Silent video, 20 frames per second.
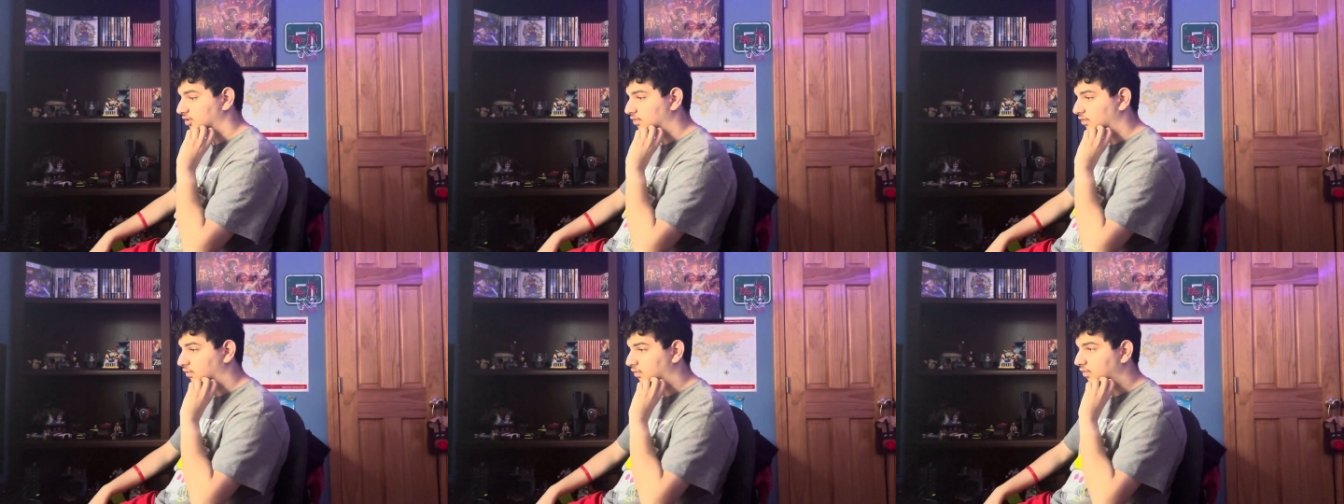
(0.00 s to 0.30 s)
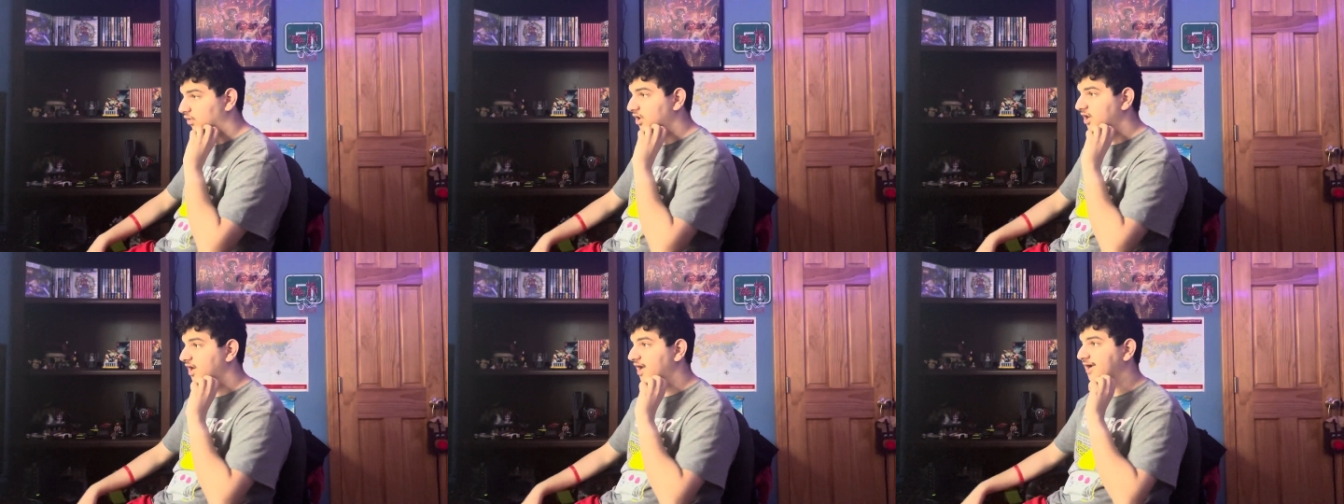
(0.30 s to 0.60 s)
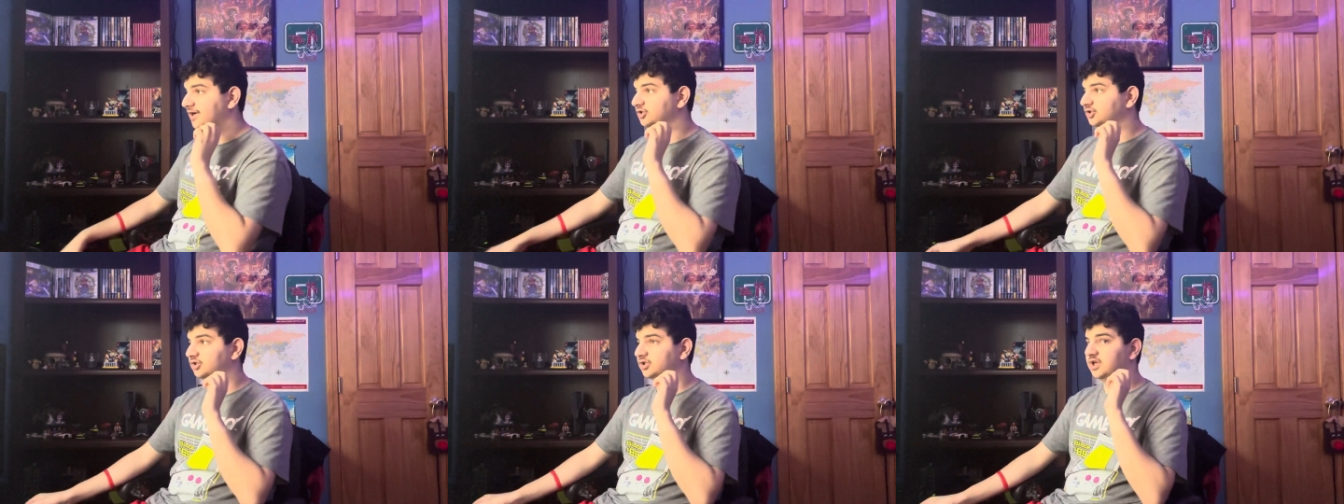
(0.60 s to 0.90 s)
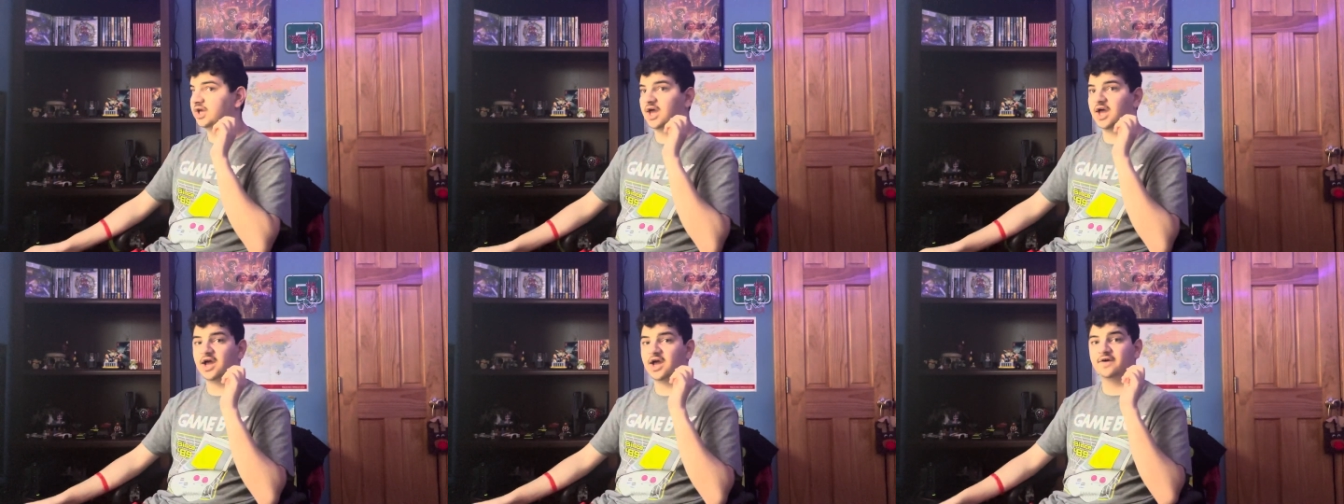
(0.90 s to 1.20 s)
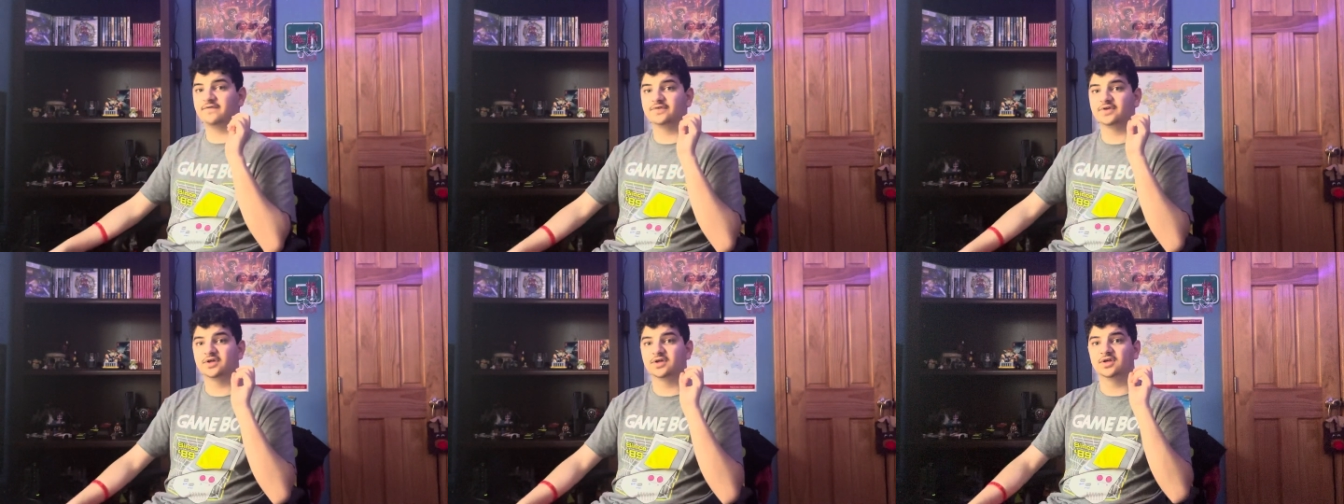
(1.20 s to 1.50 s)
would actually
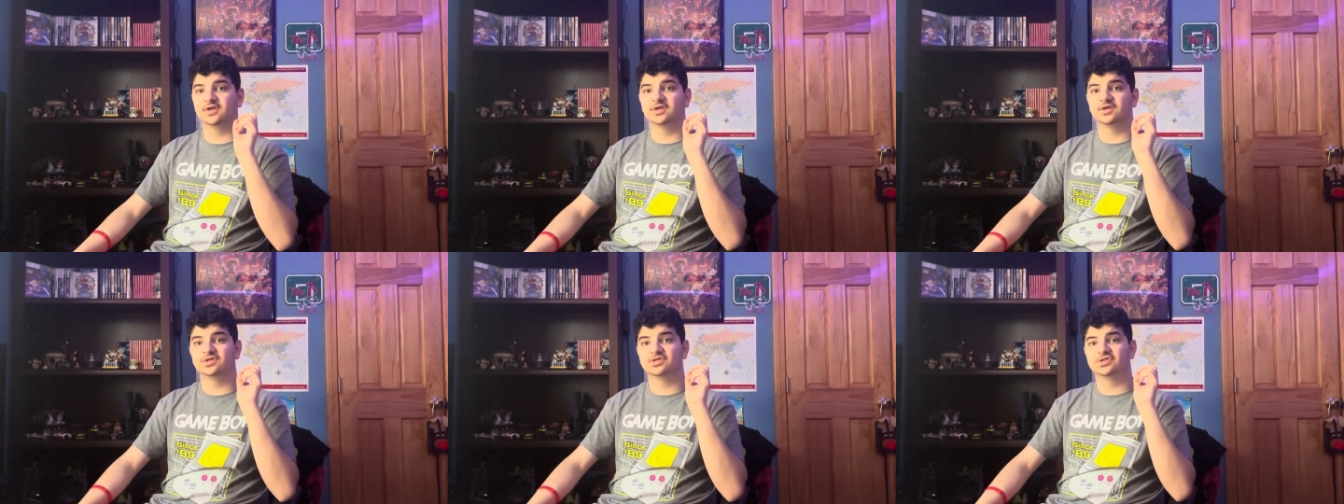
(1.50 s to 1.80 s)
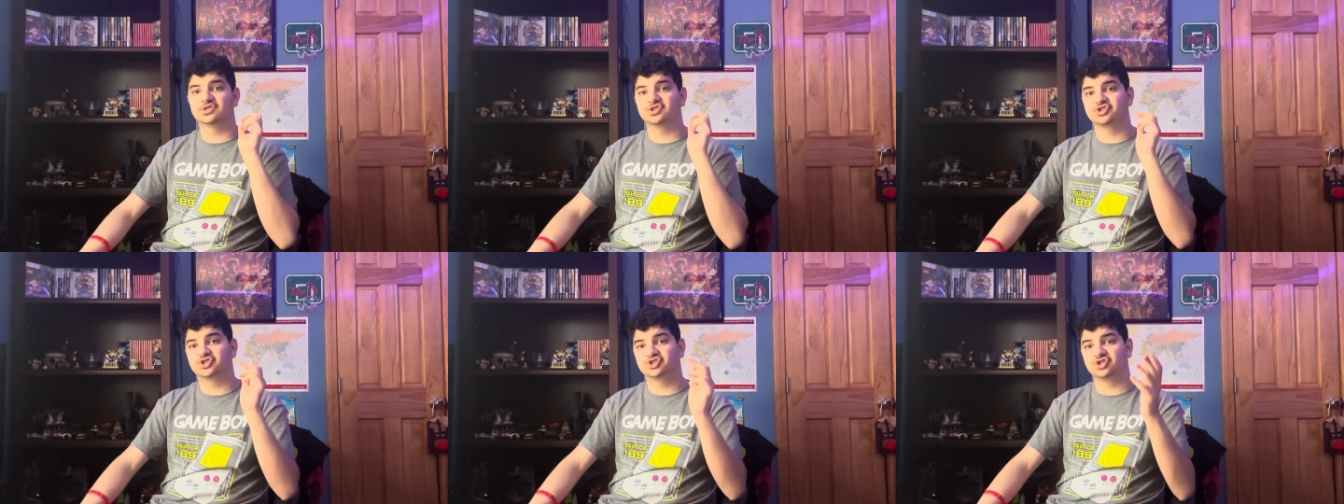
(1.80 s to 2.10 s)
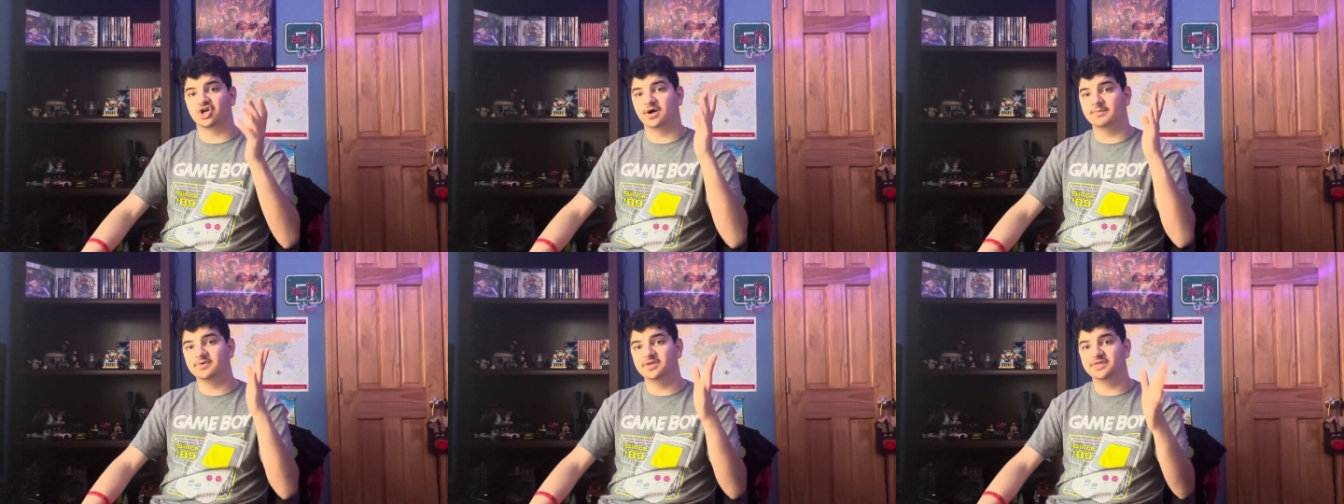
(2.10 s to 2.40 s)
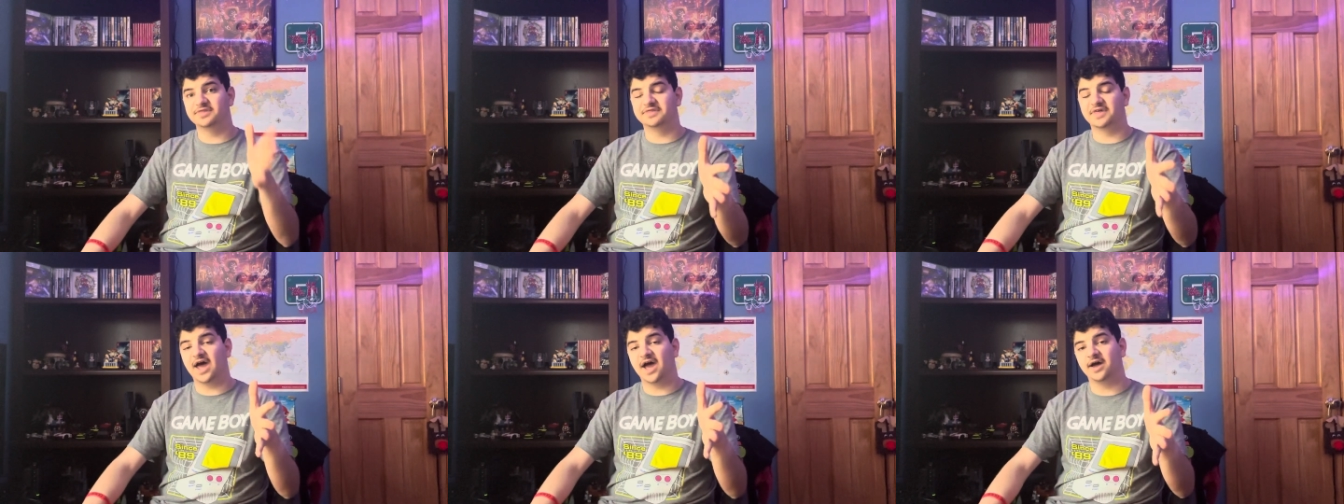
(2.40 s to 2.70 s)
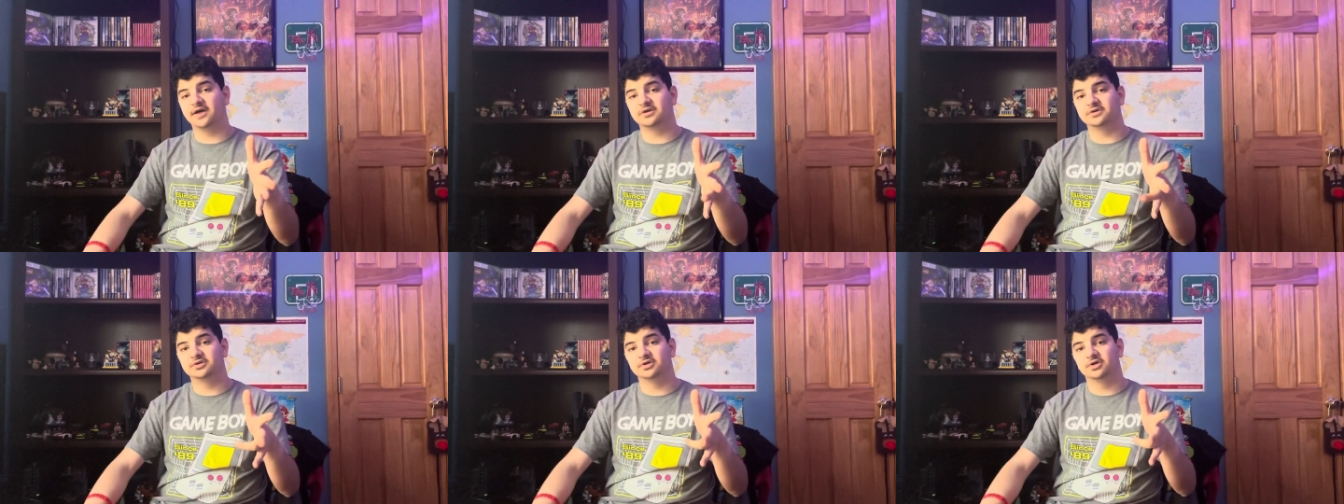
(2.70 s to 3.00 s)
have some of that